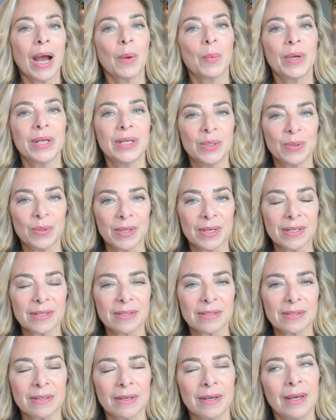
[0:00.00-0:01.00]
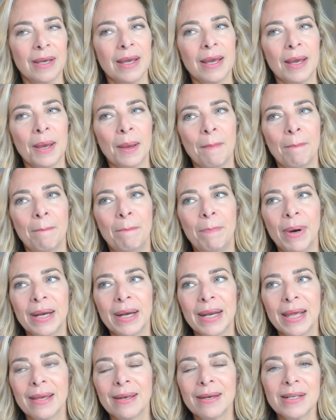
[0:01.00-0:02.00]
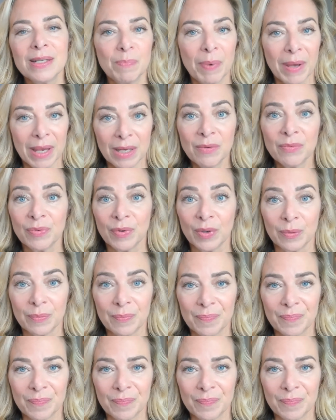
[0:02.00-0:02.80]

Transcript: we do this, but it is painful.